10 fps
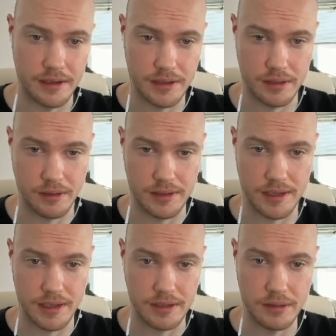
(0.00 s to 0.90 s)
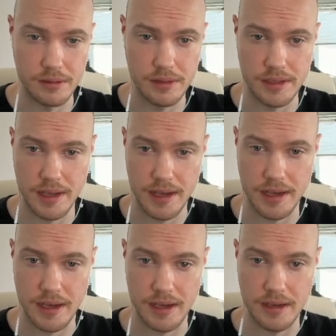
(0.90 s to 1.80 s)
So I'll say
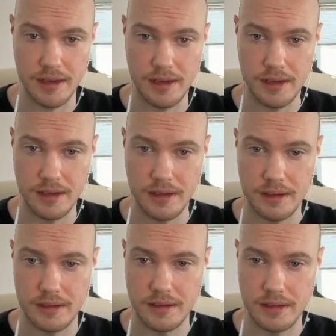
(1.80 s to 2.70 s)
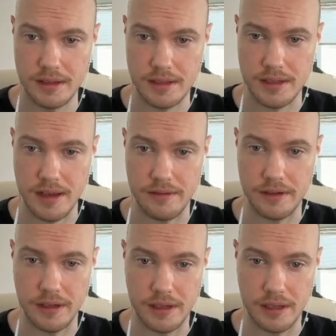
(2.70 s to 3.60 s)
Tuesday
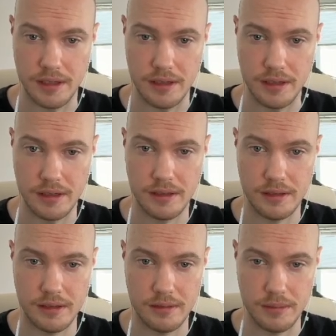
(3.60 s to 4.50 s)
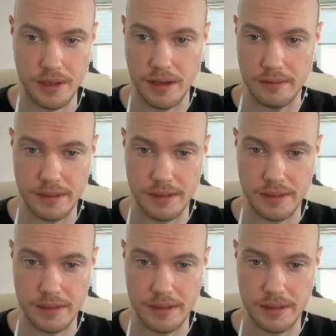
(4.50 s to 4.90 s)
7 p.m.